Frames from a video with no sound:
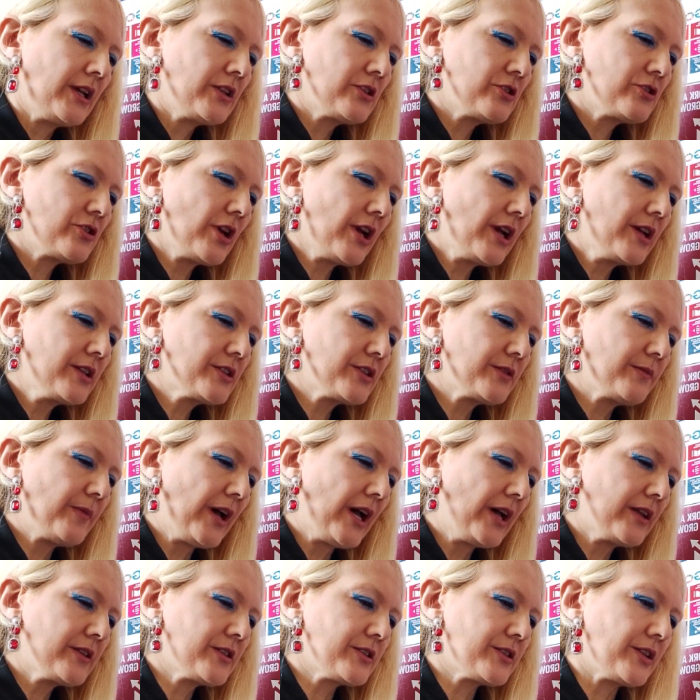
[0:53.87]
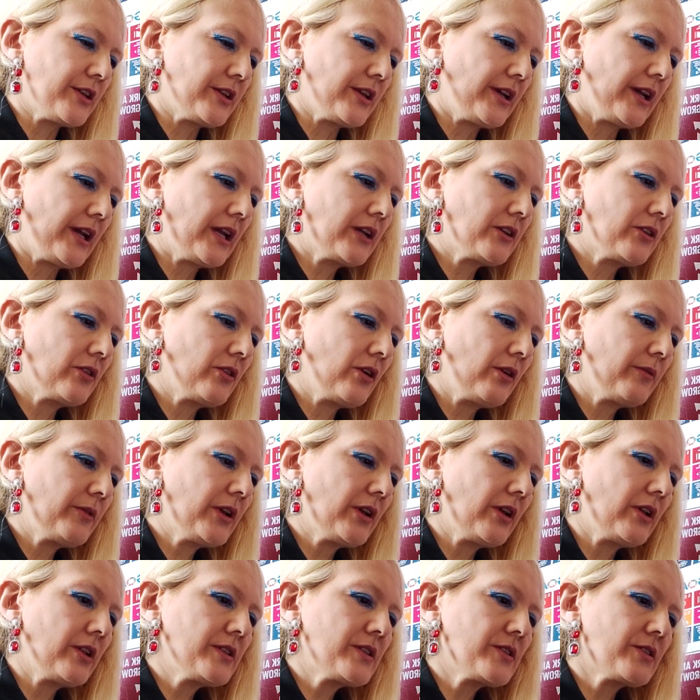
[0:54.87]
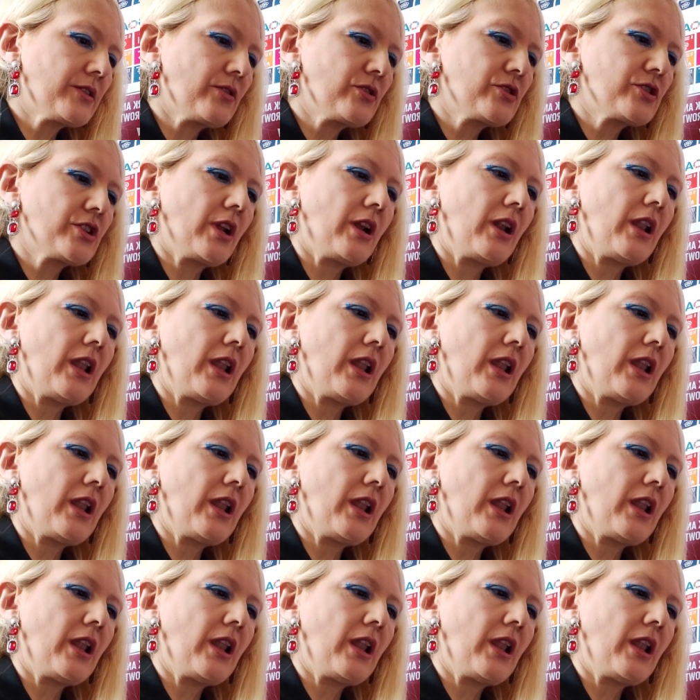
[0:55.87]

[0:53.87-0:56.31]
try to better economical and social